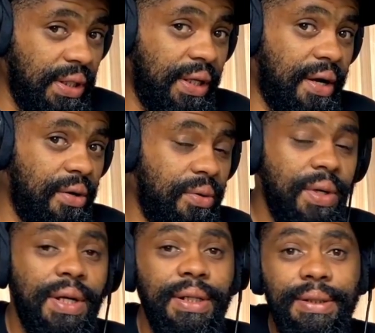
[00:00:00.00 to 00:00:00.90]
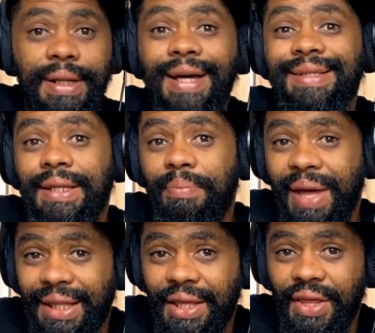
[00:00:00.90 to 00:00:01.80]
illRow, does
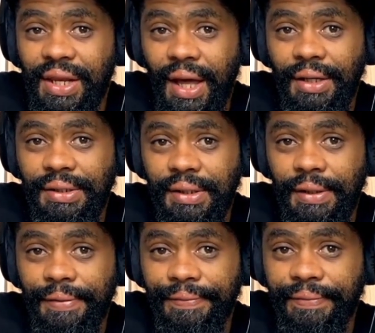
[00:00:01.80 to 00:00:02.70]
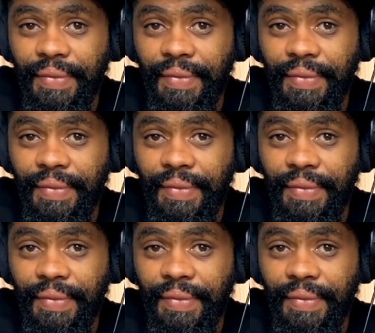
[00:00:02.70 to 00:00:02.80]
it better than Youngster.